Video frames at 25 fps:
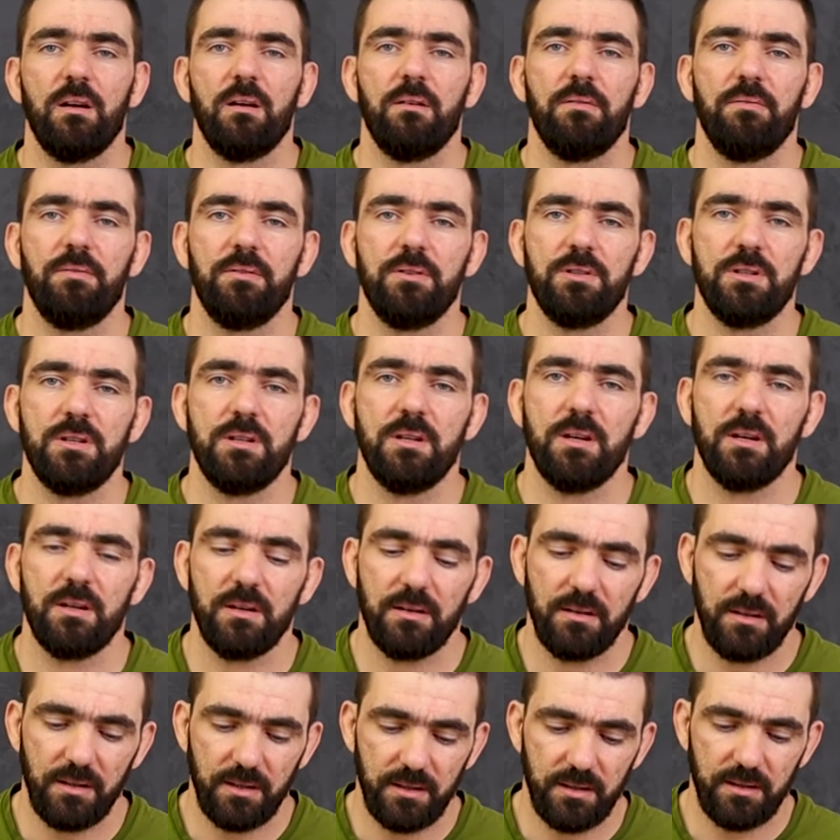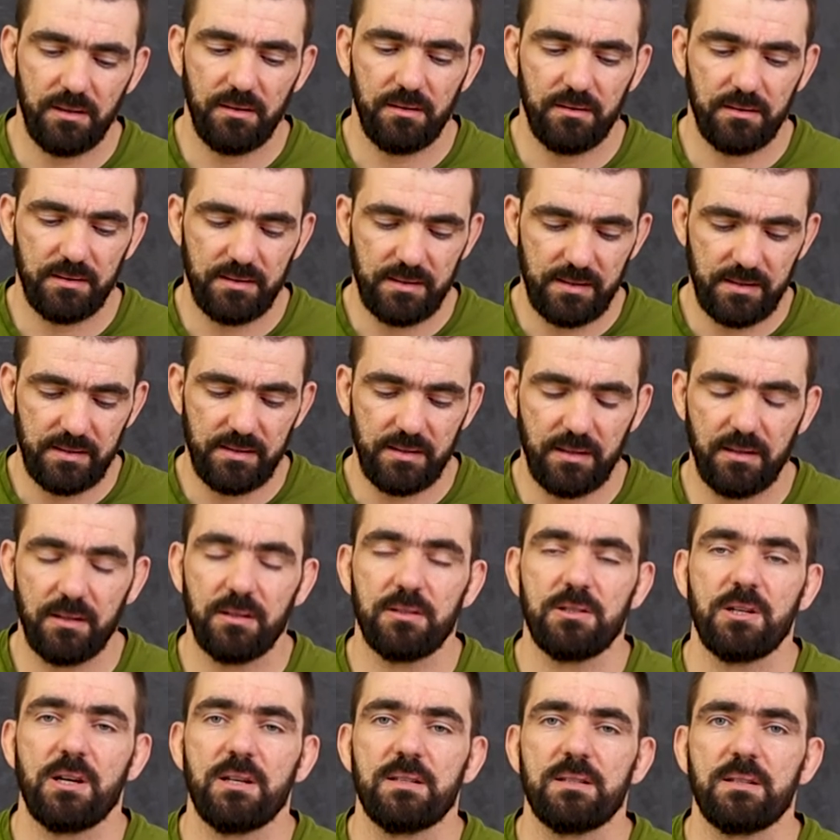in the refrigerator to cool a
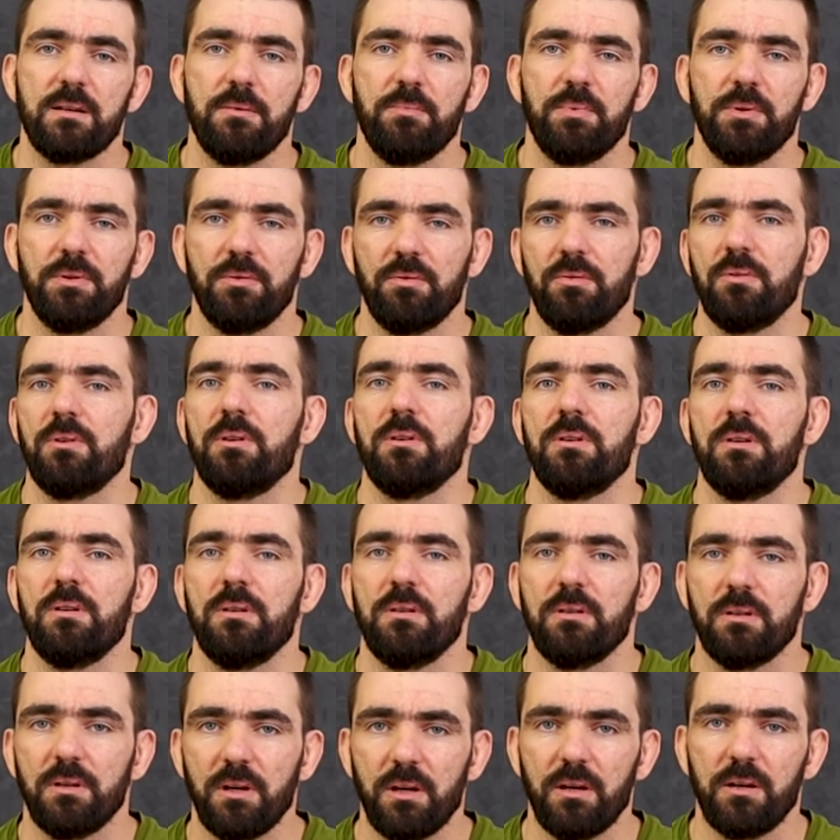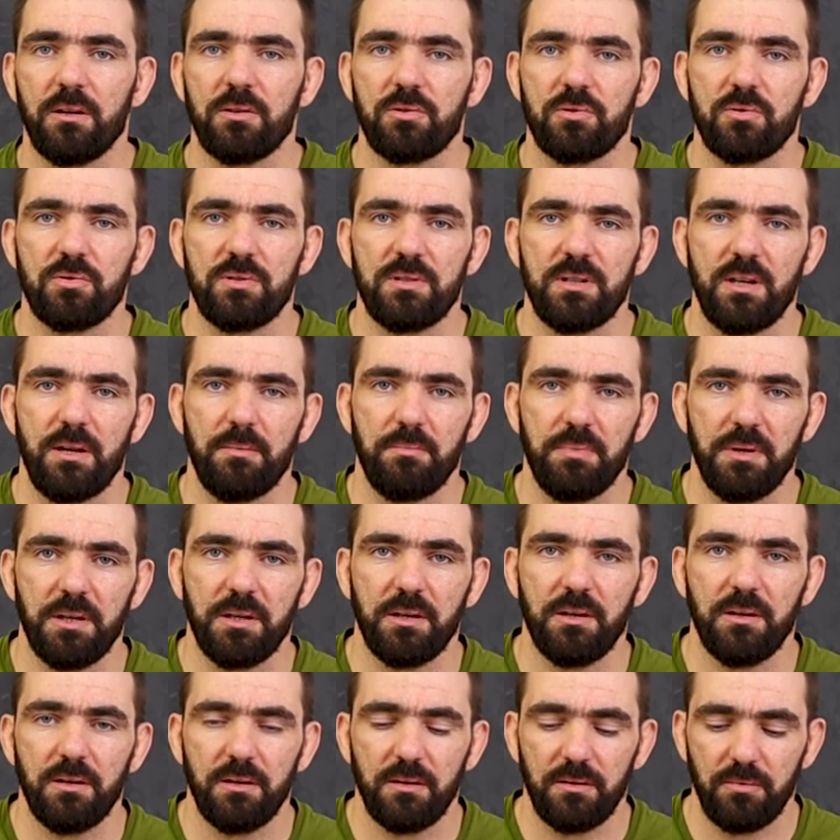little bit, because the ganache will
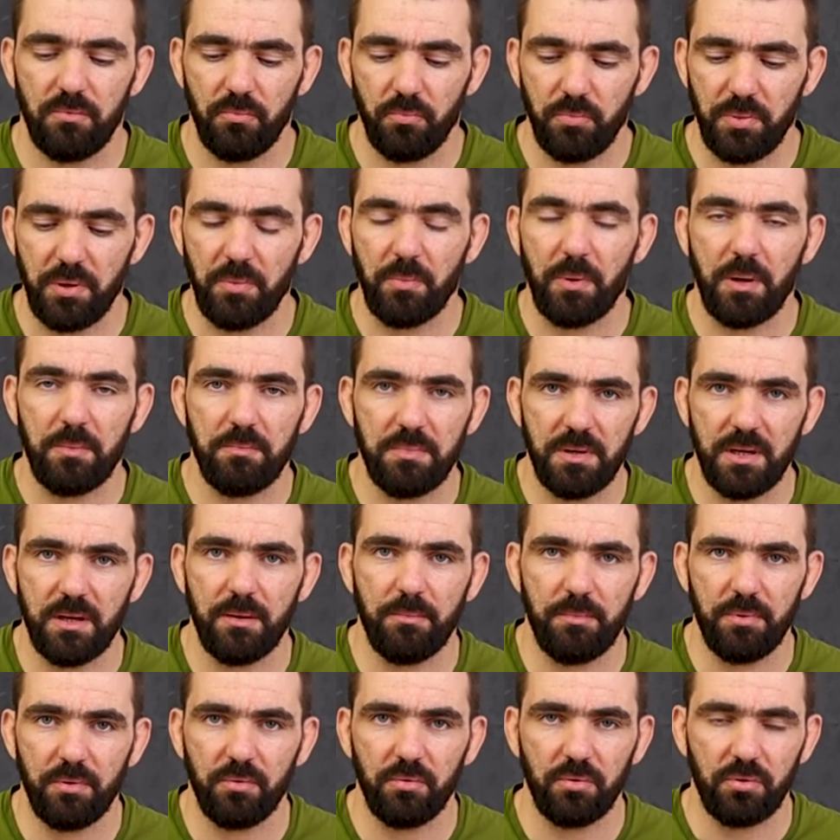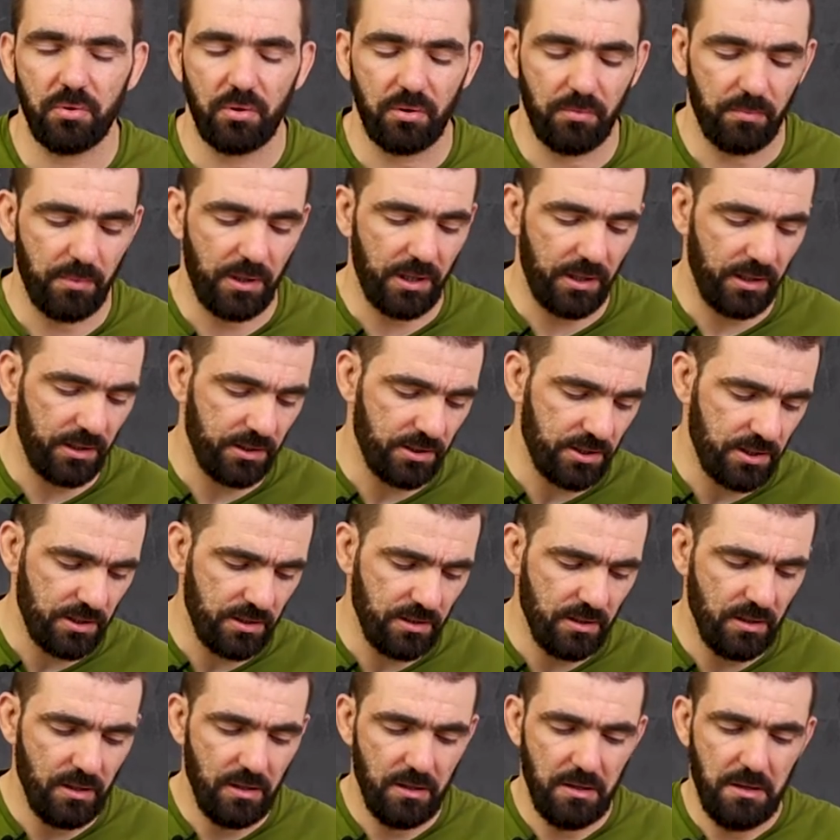apply a little better on a cooler
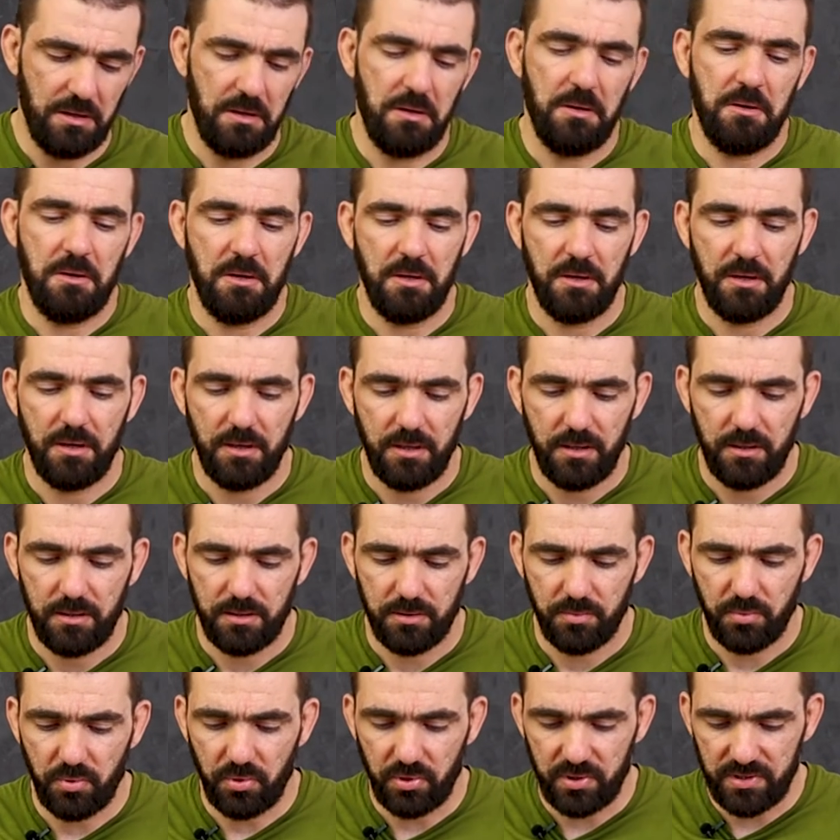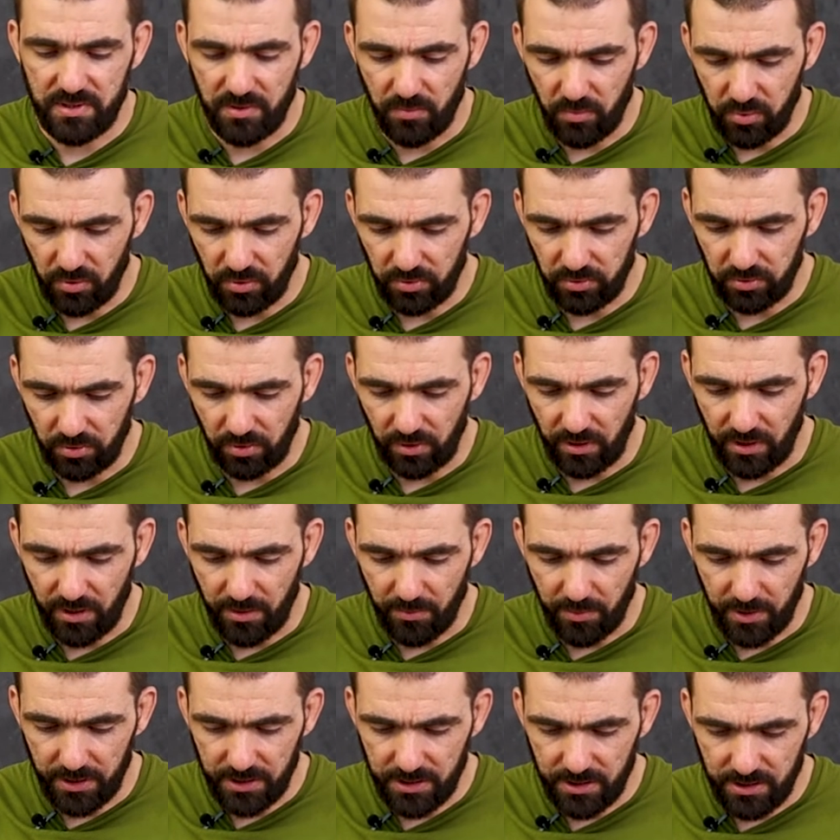cake. And we just
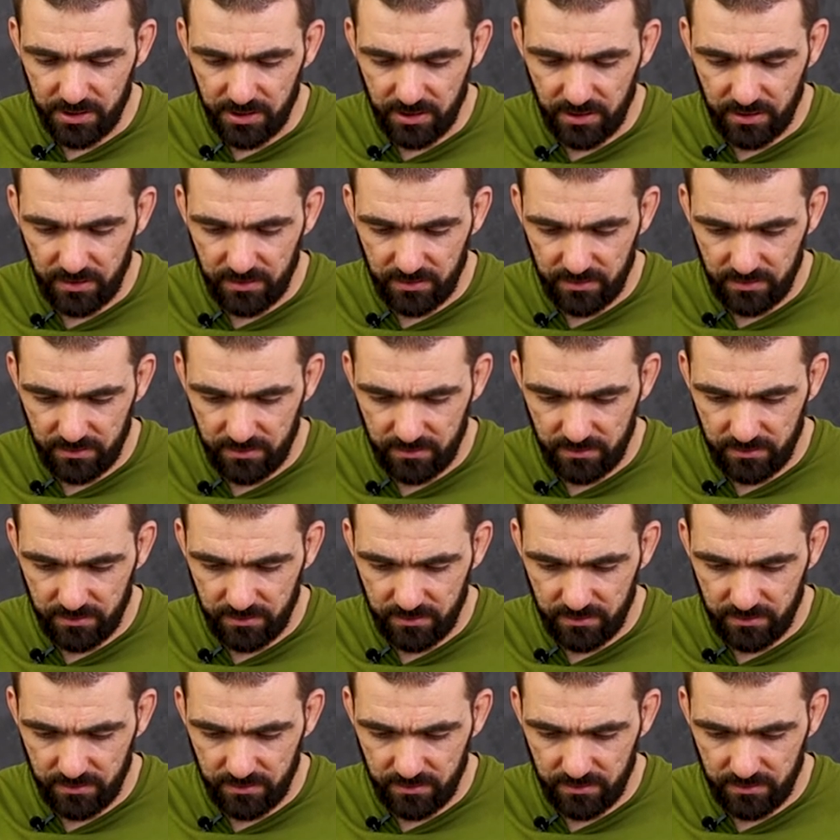pour it here